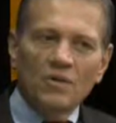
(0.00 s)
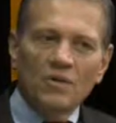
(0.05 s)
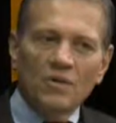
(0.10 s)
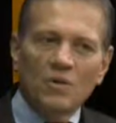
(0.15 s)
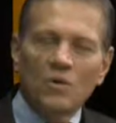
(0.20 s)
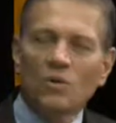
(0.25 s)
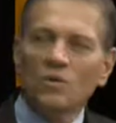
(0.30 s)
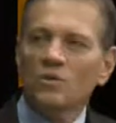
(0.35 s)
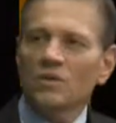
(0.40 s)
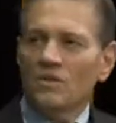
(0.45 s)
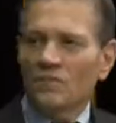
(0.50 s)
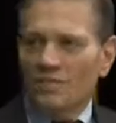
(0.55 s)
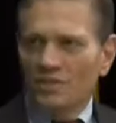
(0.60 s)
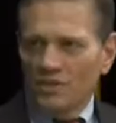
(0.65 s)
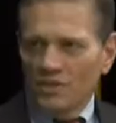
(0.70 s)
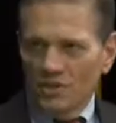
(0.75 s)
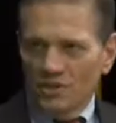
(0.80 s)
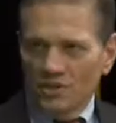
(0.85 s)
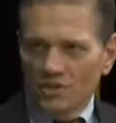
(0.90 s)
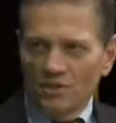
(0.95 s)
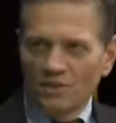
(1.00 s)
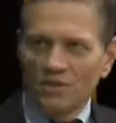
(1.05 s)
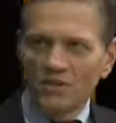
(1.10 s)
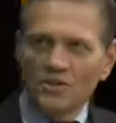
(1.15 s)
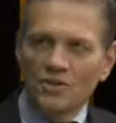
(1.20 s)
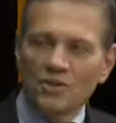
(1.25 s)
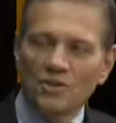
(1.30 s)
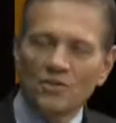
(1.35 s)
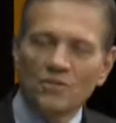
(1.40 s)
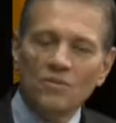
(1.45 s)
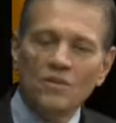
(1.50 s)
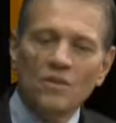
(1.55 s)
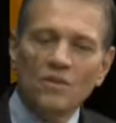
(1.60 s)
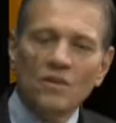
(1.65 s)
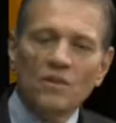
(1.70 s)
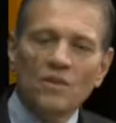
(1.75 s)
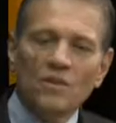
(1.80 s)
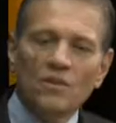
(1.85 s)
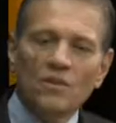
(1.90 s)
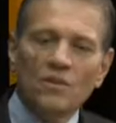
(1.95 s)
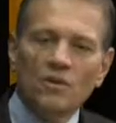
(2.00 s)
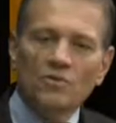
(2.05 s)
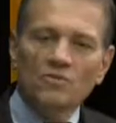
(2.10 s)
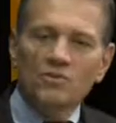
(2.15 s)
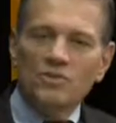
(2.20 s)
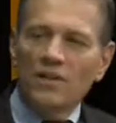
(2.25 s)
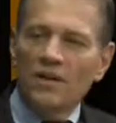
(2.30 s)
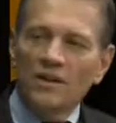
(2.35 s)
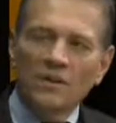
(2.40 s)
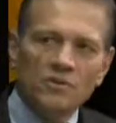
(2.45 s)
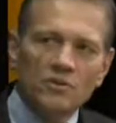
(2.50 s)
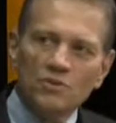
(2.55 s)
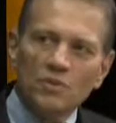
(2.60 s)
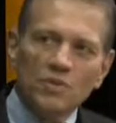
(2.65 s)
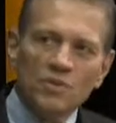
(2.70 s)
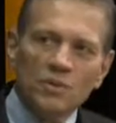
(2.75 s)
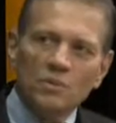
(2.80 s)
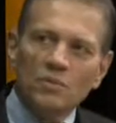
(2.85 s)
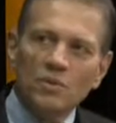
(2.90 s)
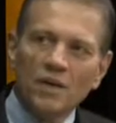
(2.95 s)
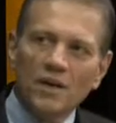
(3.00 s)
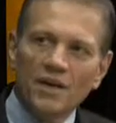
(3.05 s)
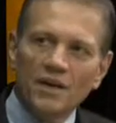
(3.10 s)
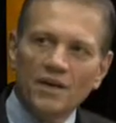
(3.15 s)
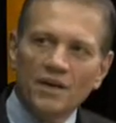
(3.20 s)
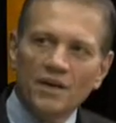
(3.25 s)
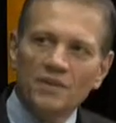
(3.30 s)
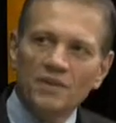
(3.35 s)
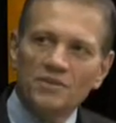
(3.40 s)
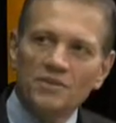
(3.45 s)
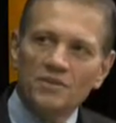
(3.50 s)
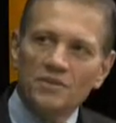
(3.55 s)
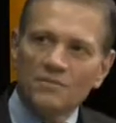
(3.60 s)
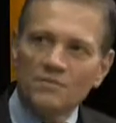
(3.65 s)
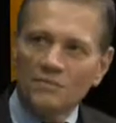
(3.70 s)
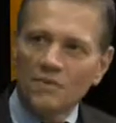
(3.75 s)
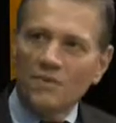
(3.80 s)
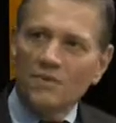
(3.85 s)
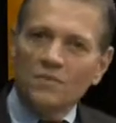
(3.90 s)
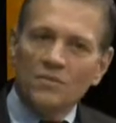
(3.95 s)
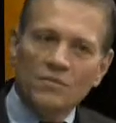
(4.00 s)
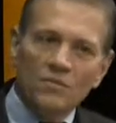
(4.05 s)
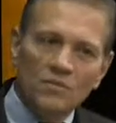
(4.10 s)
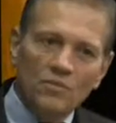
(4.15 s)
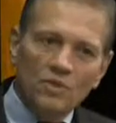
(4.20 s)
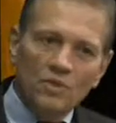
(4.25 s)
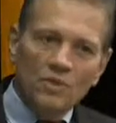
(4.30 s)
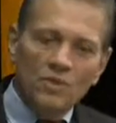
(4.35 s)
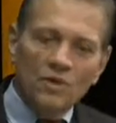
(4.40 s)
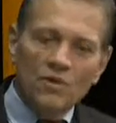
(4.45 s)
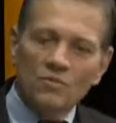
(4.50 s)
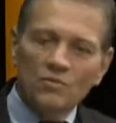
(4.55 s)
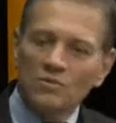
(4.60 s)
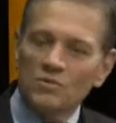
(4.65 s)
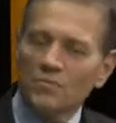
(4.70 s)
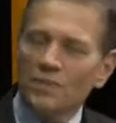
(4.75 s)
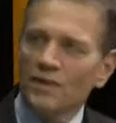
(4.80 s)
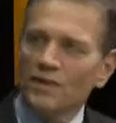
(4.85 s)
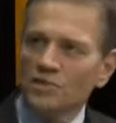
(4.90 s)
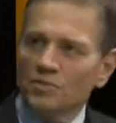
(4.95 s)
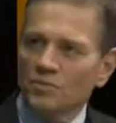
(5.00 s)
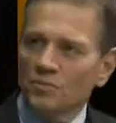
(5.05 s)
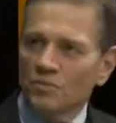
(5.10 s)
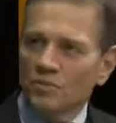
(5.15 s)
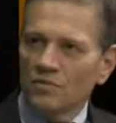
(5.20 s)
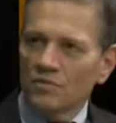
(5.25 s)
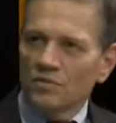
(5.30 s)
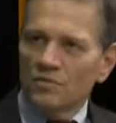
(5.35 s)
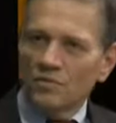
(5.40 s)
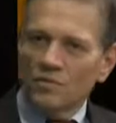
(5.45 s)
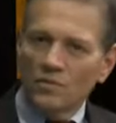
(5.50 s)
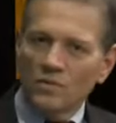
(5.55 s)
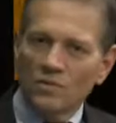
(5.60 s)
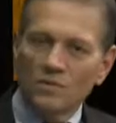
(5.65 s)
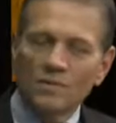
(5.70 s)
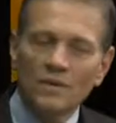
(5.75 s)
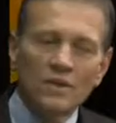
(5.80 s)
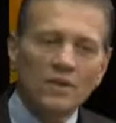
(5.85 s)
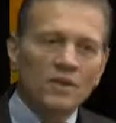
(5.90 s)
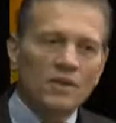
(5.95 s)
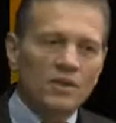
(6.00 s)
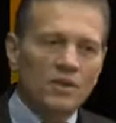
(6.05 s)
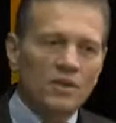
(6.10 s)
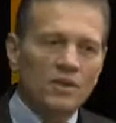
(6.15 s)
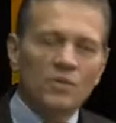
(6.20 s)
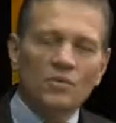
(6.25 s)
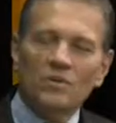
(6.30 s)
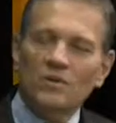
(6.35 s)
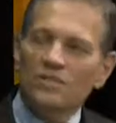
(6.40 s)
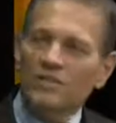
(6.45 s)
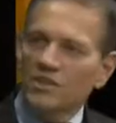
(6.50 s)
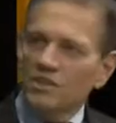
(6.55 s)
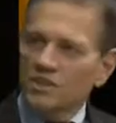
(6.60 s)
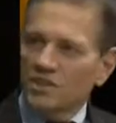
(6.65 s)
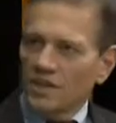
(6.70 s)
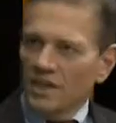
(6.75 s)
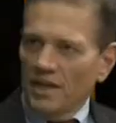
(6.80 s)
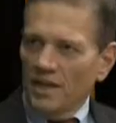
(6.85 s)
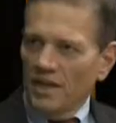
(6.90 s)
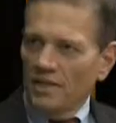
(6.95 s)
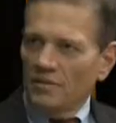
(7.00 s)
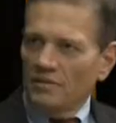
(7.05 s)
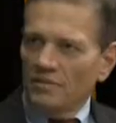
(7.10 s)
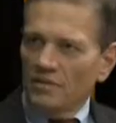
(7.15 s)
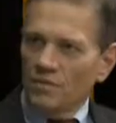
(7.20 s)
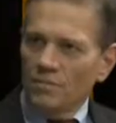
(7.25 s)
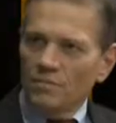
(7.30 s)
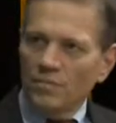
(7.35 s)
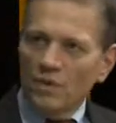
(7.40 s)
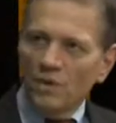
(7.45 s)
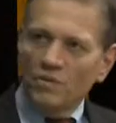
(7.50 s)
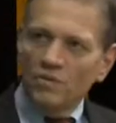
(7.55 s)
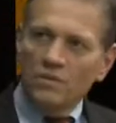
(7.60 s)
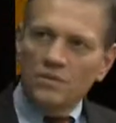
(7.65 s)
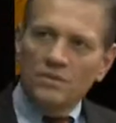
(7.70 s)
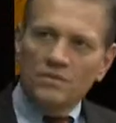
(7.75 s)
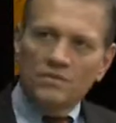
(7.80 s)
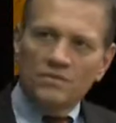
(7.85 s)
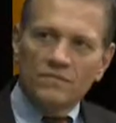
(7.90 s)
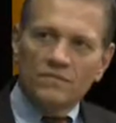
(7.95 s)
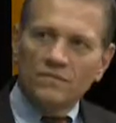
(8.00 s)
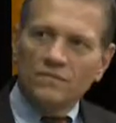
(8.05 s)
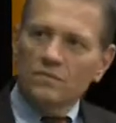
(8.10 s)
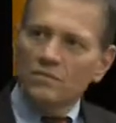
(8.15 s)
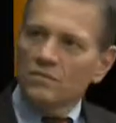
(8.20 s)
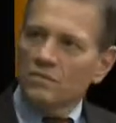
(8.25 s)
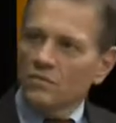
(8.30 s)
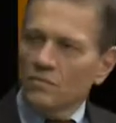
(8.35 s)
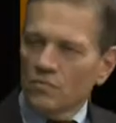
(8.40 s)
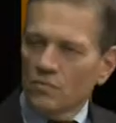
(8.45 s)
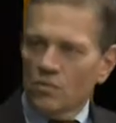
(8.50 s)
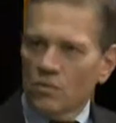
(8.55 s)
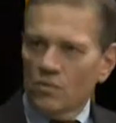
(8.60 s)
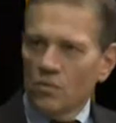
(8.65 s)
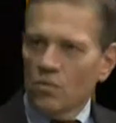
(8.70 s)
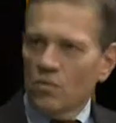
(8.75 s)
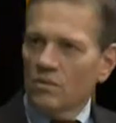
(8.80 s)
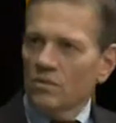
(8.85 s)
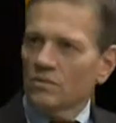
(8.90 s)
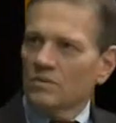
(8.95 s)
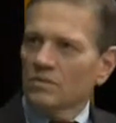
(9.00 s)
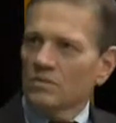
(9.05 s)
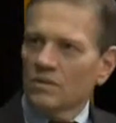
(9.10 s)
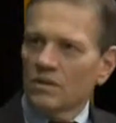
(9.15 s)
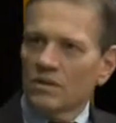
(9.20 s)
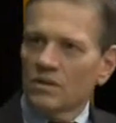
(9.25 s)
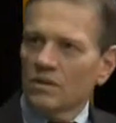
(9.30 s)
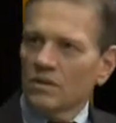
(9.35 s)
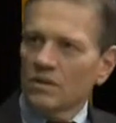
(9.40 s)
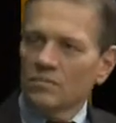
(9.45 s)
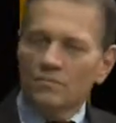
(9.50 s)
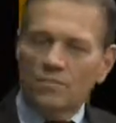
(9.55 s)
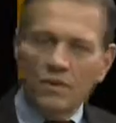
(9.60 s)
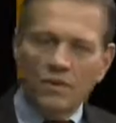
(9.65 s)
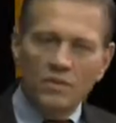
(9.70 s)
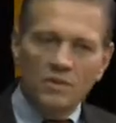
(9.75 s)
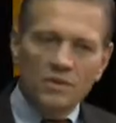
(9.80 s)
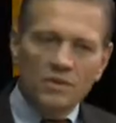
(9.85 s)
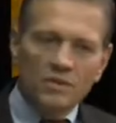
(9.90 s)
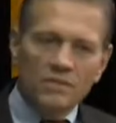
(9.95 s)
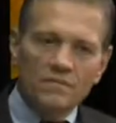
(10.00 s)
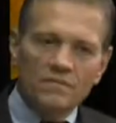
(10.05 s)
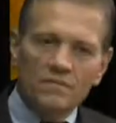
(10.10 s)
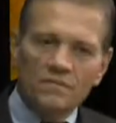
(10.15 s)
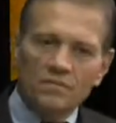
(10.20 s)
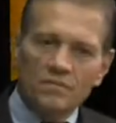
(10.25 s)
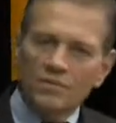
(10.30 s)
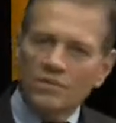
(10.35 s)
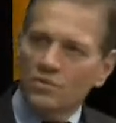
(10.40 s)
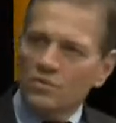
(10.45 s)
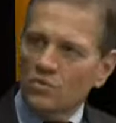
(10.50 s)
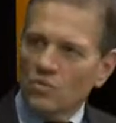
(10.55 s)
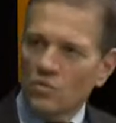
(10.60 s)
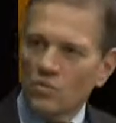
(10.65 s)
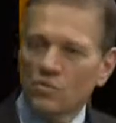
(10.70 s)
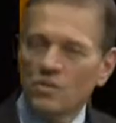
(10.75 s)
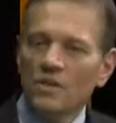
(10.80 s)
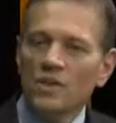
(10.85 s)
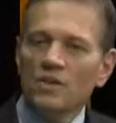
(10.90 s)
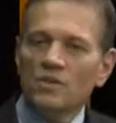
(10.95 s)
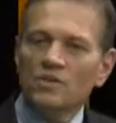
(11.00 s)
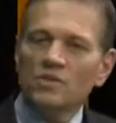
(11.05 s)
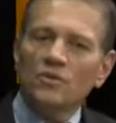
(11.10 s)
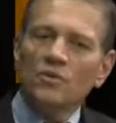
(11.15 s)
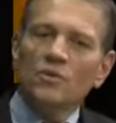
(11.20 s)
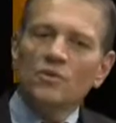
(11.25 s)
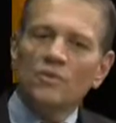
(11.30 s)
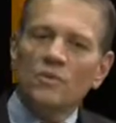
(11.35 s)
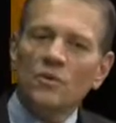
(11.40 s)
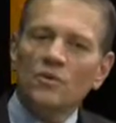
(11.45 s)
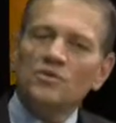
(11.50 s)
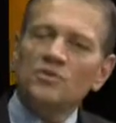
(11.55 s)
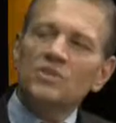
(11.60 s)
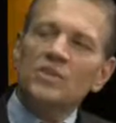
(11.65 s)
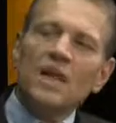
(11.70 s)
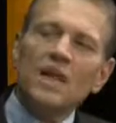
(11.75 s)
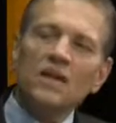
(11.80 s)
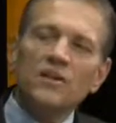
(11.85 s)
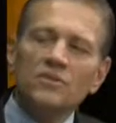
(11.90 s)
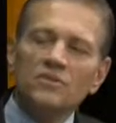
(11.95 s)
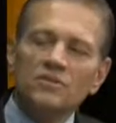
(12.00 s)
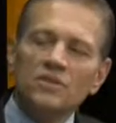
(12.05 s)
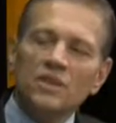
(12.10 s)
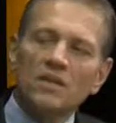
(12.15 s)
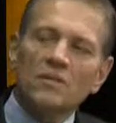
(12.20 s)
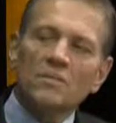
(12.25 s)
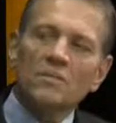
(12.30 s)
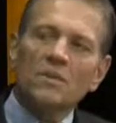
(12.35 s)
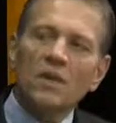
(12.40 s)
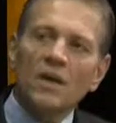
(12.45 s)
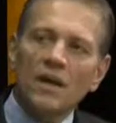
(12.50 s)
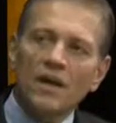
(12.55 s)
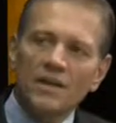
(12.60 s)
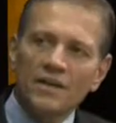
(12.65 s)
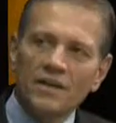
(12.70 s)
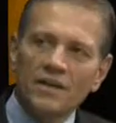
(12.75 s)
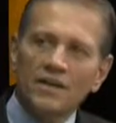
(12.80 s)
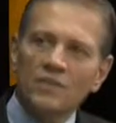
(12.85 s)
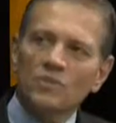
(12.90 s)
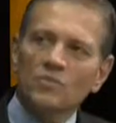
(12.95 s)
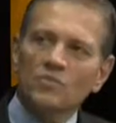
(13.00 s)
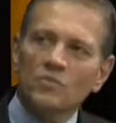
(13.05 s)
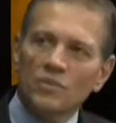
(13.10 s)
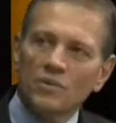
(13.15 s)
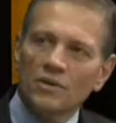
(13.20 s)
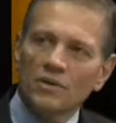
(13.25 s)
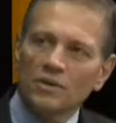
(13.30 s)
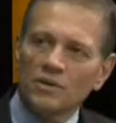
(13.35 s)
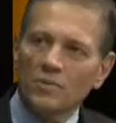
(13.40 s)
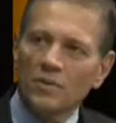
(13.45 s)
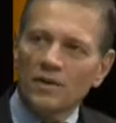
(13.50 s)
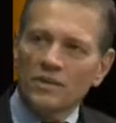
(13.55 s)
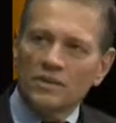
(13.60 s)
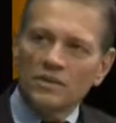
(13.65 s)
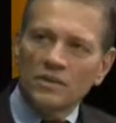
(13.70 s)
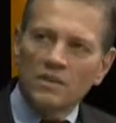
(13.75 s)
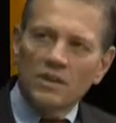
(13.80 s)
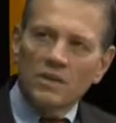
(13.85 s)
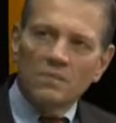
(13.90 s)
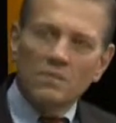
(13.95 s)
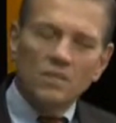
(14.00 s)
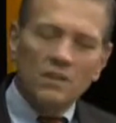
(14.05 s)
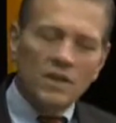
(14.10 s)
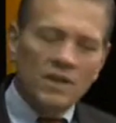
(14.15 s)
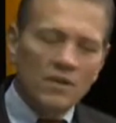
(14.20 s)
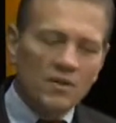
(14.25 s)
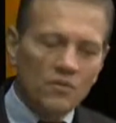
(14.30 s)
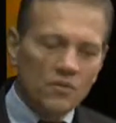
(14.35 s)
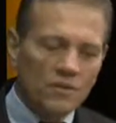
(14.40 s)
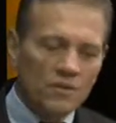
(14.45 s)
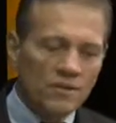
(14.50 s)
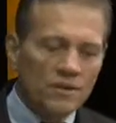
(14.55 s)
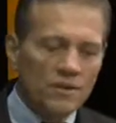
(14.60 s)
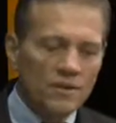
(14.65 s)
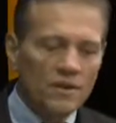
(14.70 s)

holding facility, so those standards wouldn't apply to us. But we are responsible for, you know, an investigative component, for a report component, for a patrol. So those standards that apply to us, we're expected to comply with.